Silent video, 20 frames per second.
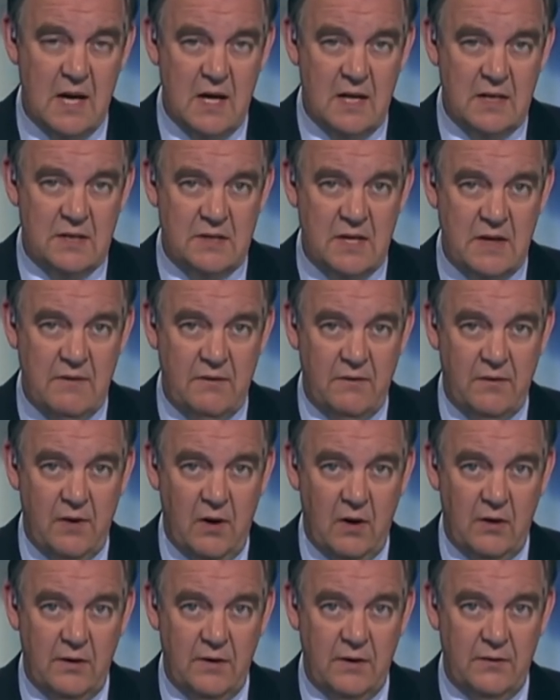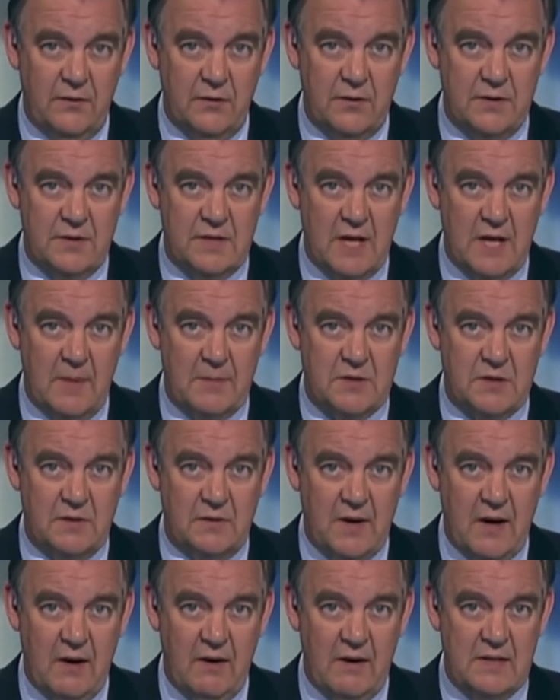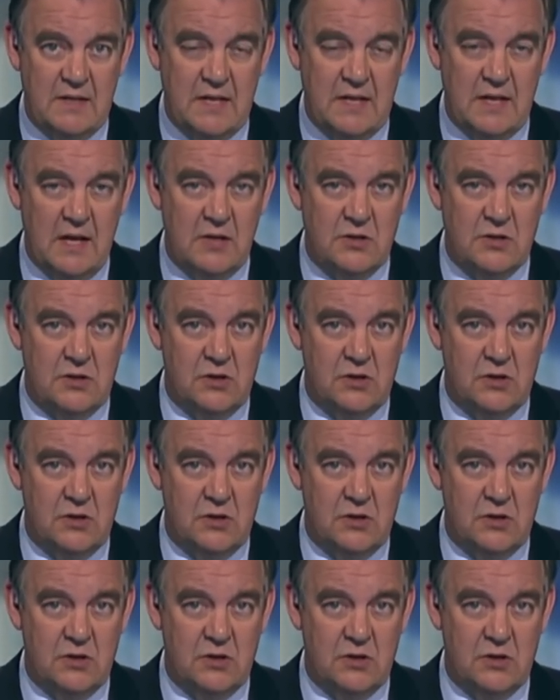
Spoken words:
Stephen followed in the footsteps of Kerry teenager